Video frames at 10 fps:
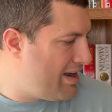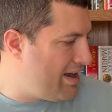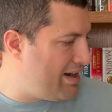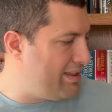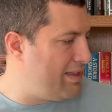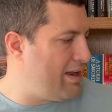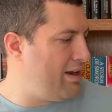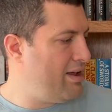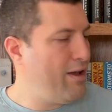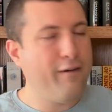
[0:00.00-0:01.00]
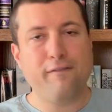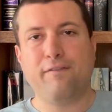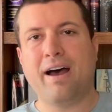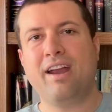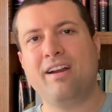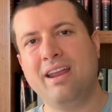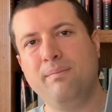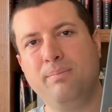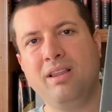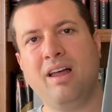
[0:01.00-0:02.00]
And then Fire and
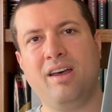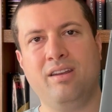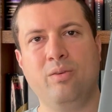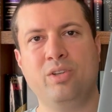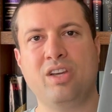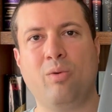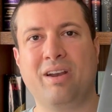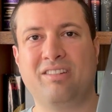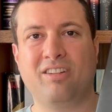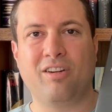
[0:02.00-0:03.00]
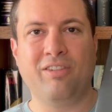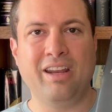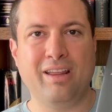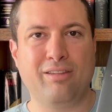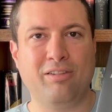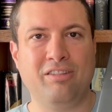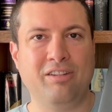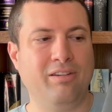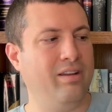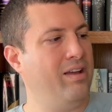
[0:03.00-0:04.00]
Blood, which I want to start reading through
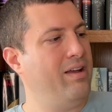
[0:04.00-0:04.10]
soon,